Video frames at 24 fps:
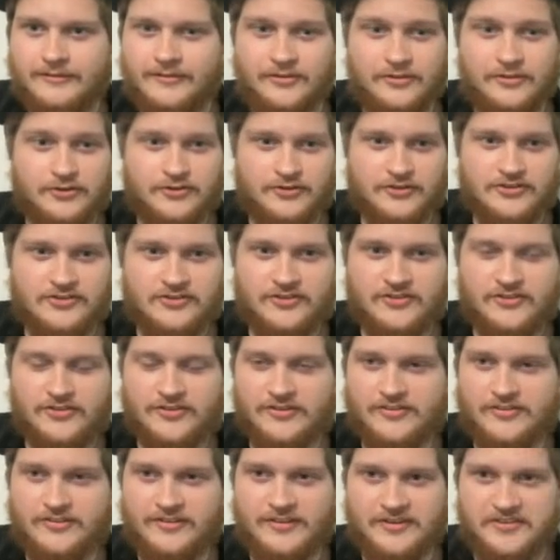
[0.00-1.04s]
usually
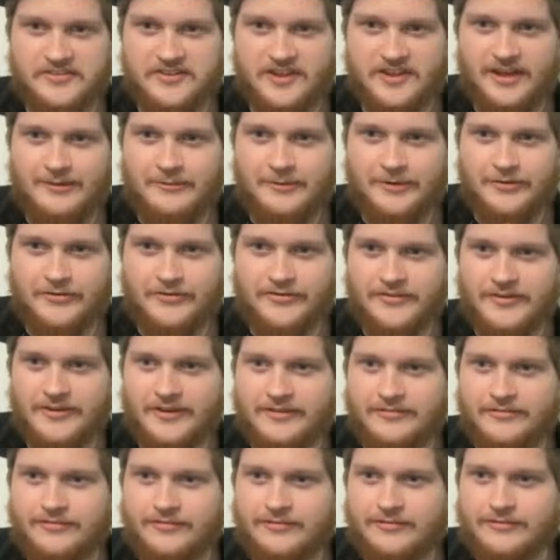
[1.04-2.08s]
just the same old
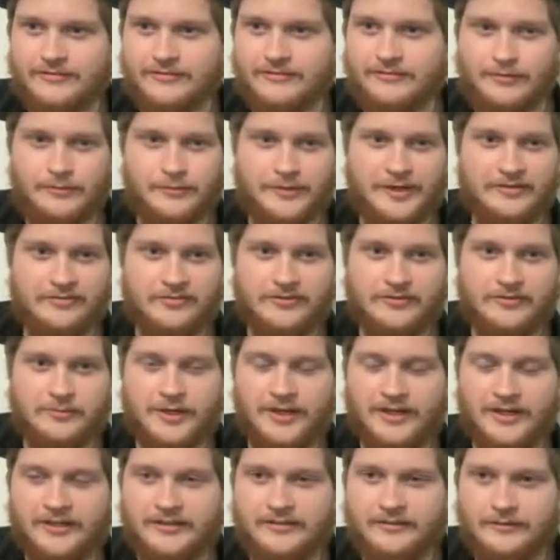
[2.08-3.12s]
stuff from
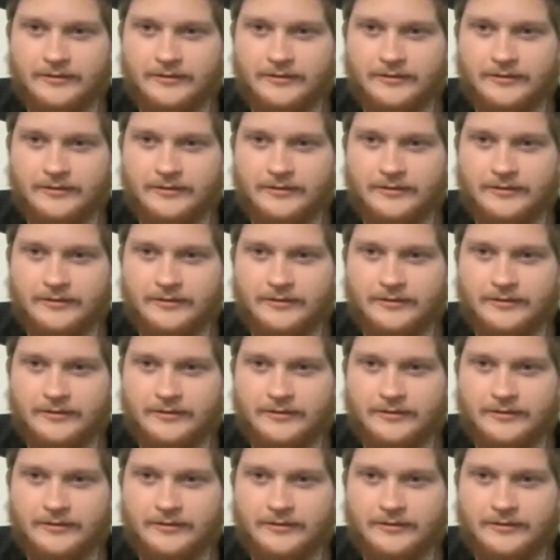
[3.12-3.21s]
everybody.